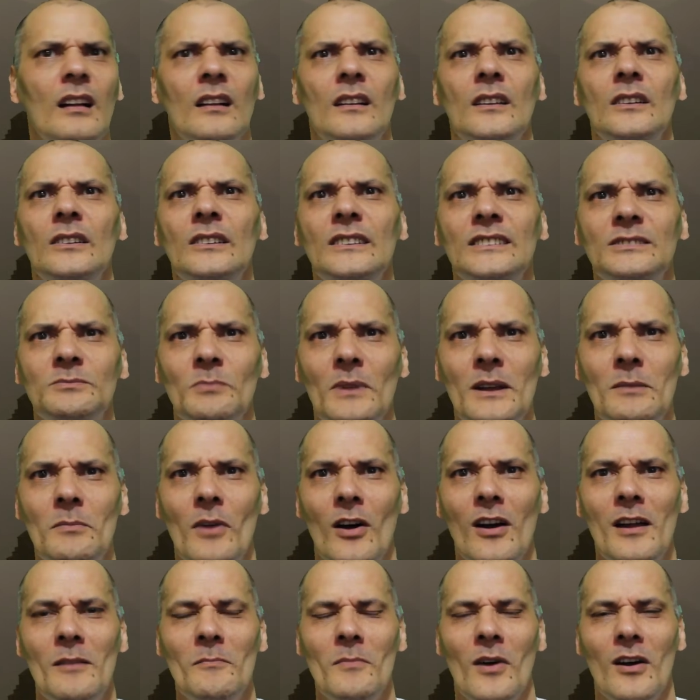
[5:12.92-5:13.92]
Goodness me,
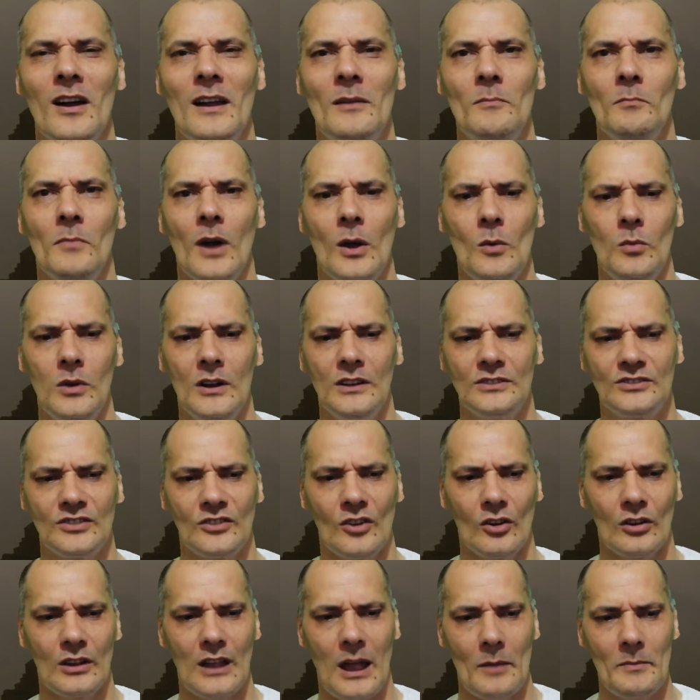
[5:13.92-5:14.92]
my words are
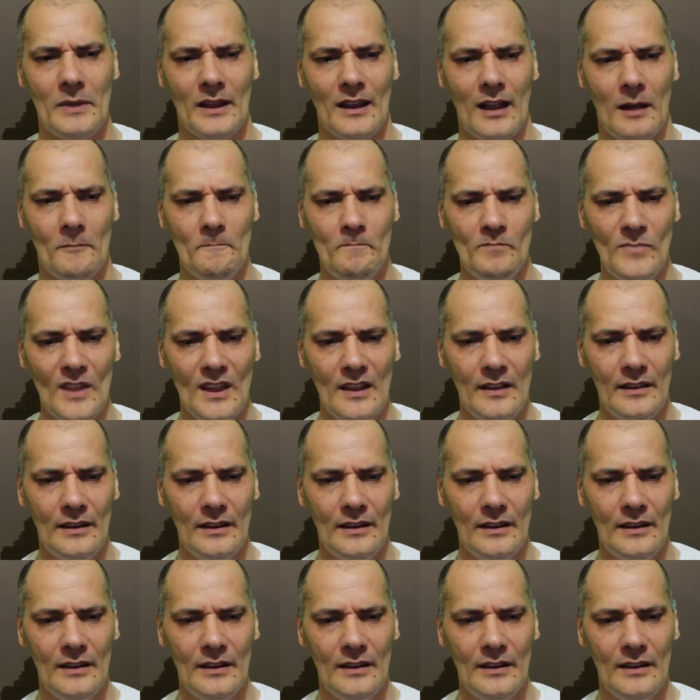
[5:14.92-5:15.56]
not coming.